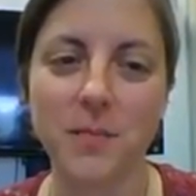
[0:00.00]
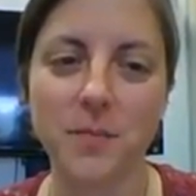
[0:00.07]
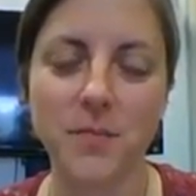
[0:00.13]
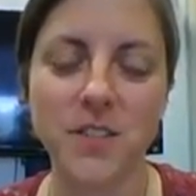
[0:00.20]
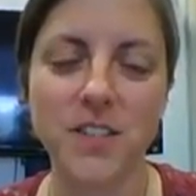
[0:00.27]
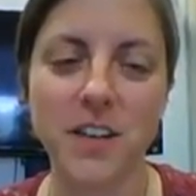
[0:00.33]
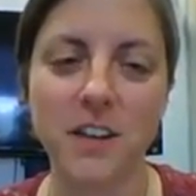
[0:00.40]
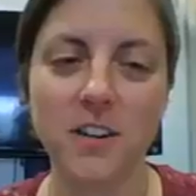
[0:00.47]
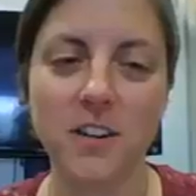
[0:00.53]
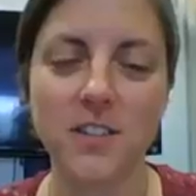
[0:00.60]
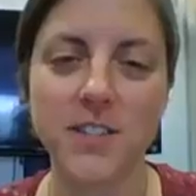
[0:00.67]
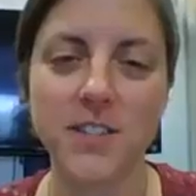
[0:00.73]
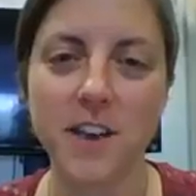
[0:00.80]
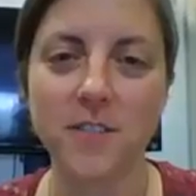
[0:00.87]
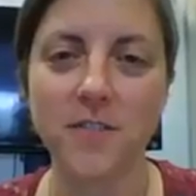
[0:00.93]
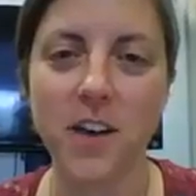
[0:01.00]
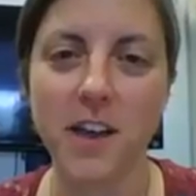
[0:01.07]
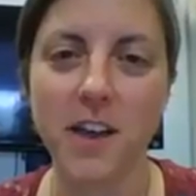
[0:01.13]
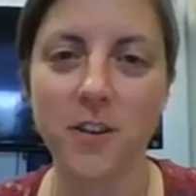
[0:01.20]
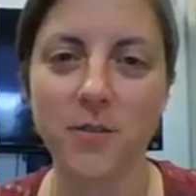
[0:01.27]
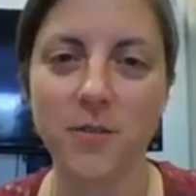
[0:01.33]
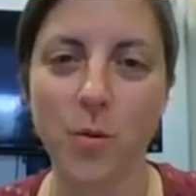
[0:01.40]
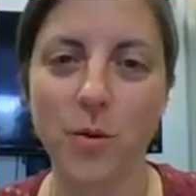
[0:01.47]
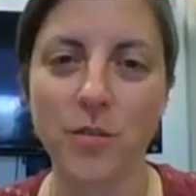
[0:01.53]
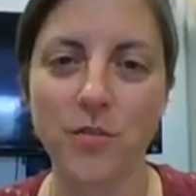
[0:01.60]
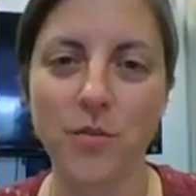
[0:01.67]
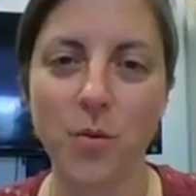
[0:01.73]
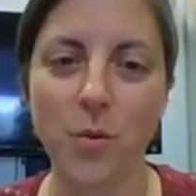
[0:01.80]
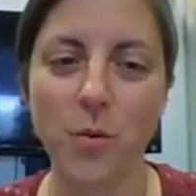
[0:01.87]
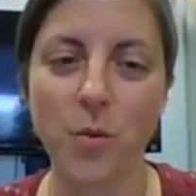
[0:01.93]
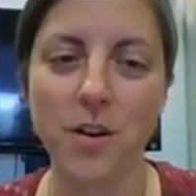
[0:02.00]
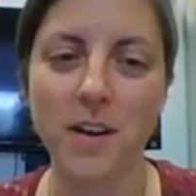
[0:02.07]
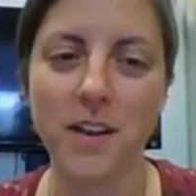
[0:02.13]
Standards FIF.4